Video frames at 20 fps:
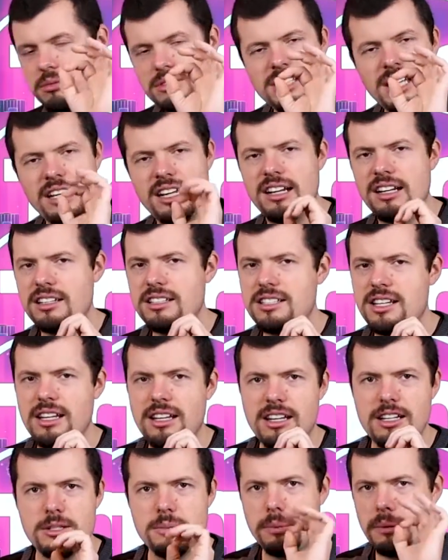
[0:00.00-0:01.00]
10 out of 10
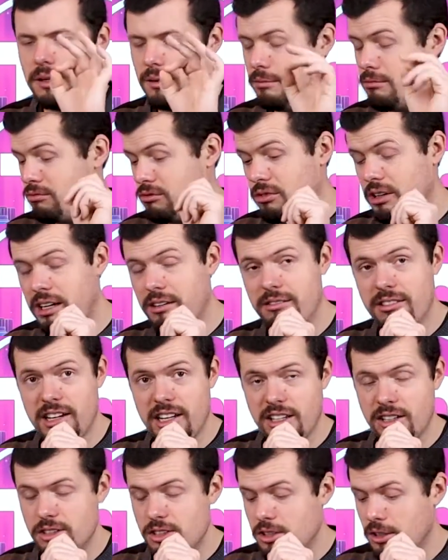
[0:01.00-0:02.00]
HP,
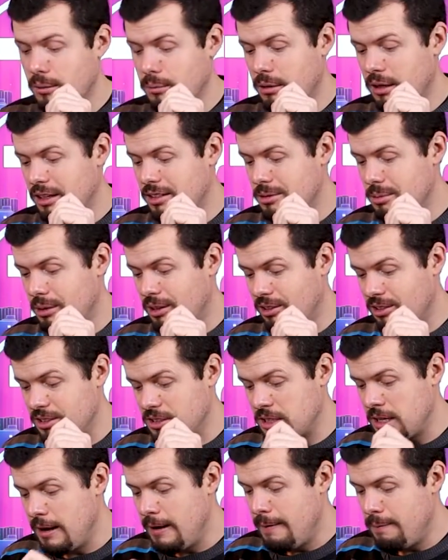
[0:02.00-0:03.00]
really good job there, to be
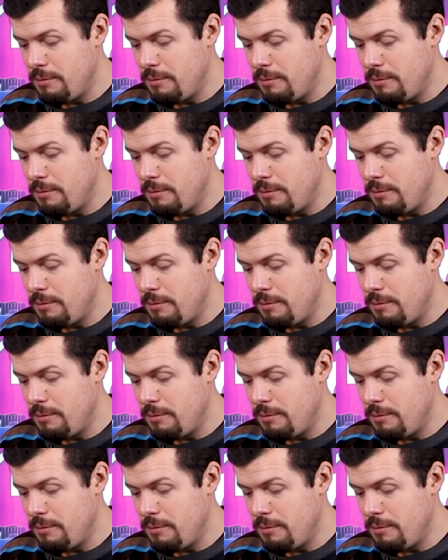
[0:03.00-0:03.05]
honest.